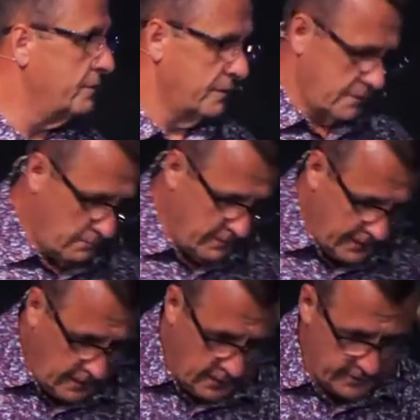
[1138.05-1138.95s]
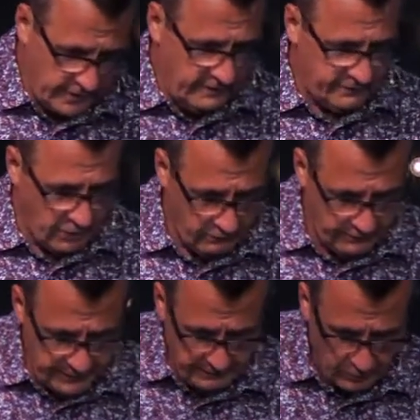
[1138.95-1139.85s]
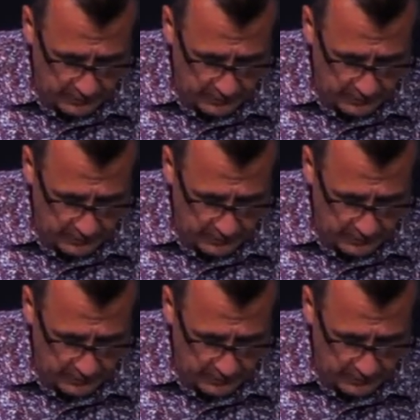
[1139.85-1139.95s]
Oh my gosh, I have COVID and I'm going